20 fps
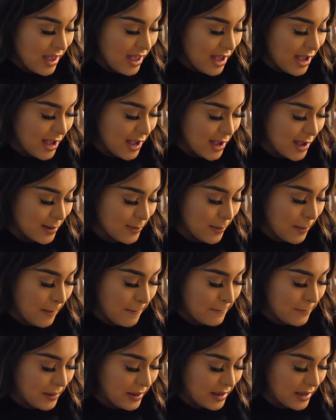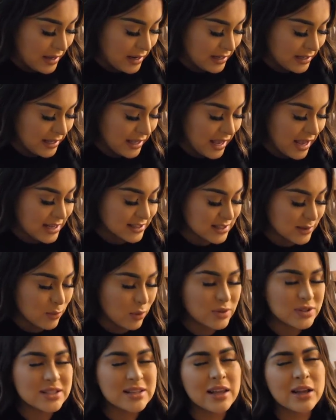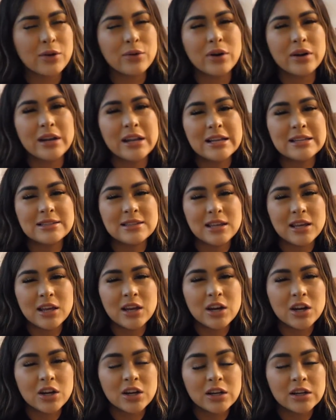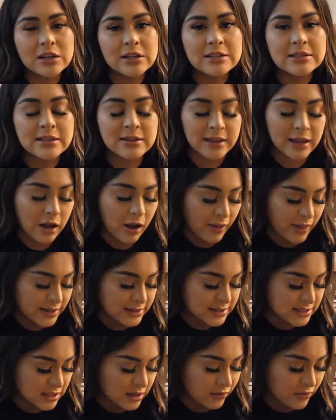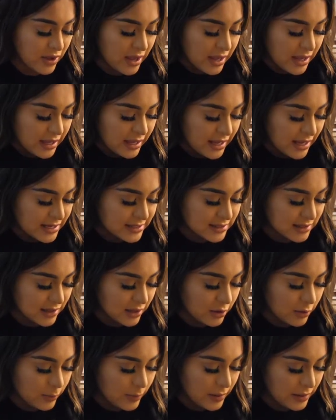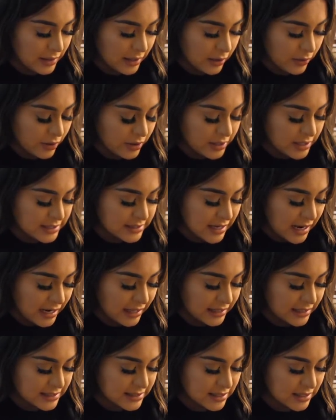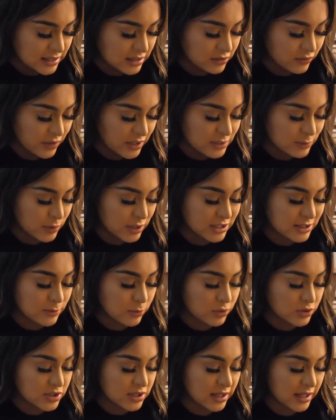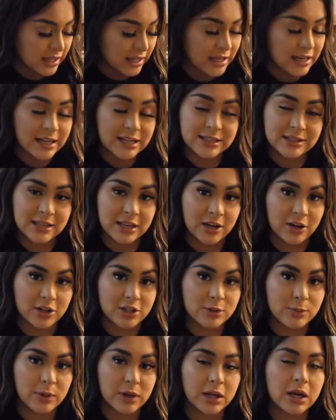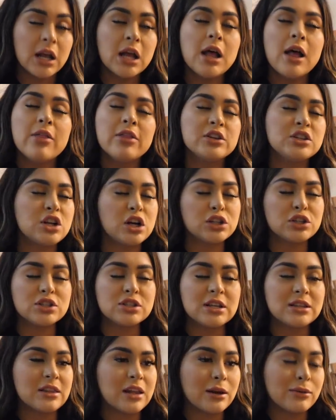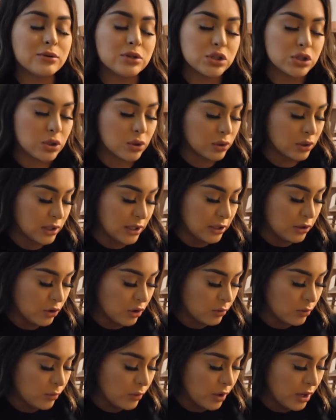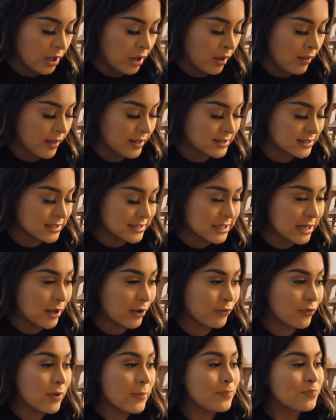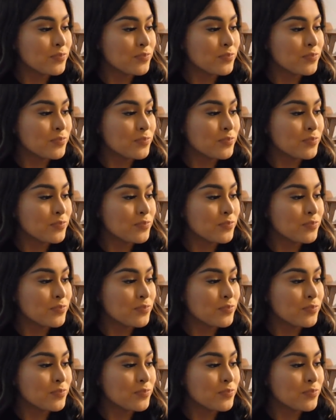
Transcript: Um, but he has it mostly like around his ears and like all that stuff. He has a little bit like around his eyelids and his face, but it's mostly like in his ears. But the doctor said that it was totally normal and all that stuff.